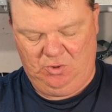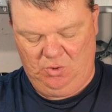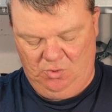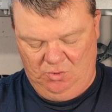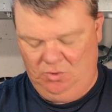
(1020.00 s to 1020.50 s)

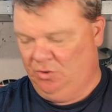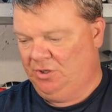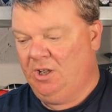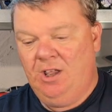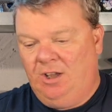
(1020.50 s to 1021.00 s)
Good.
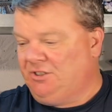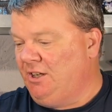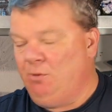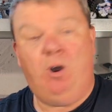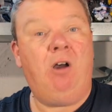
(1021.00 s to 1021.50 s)
I'll tell
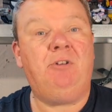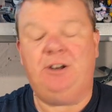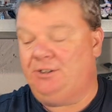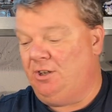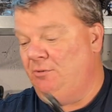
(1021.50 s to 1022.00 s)
you what I'm
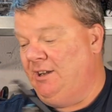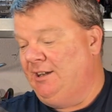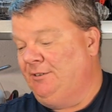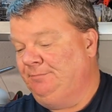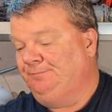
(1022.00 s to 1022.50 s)
going to do
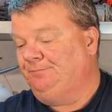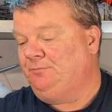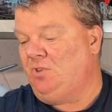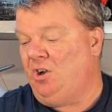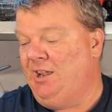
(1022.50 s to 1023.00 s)
now.
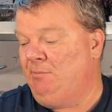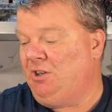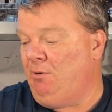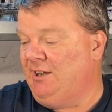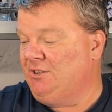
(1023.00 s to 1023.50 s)
I am
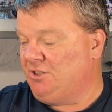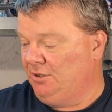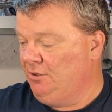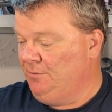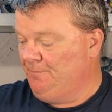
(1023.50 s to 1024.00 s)
going
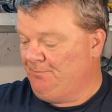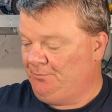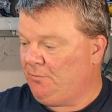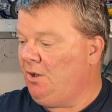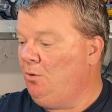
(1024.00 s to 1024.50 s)
to...
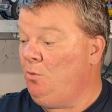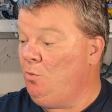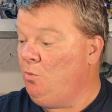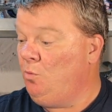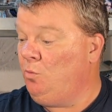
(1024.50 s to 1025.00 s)

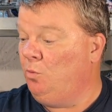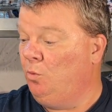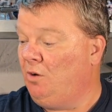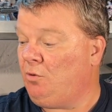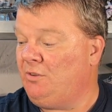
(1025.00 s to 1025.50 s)
Ooh,
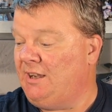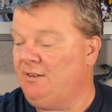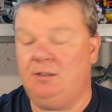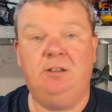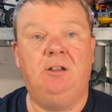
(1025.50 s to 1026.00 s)
I've got
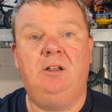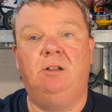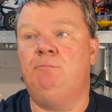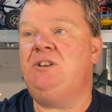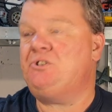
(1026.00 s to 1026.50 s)
that
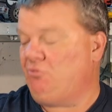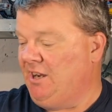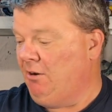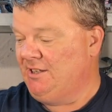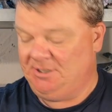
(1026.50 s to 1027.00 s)

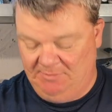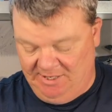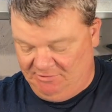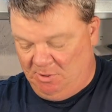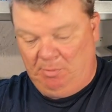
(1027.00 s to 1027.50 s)
mystery item
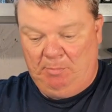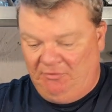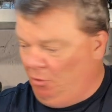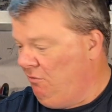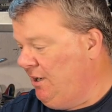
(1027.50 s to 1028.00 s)
there as well. But
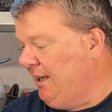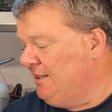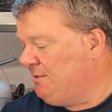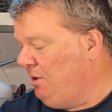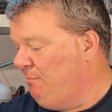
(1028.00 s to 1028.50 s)
before I
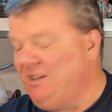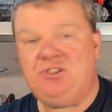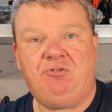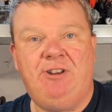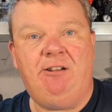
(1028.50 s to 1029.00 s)
get to my
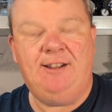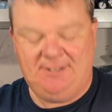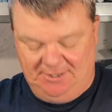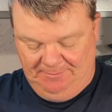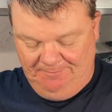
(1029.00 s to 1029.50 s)
mystery
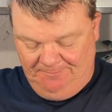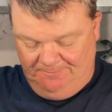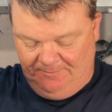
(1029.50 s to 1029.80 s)
item...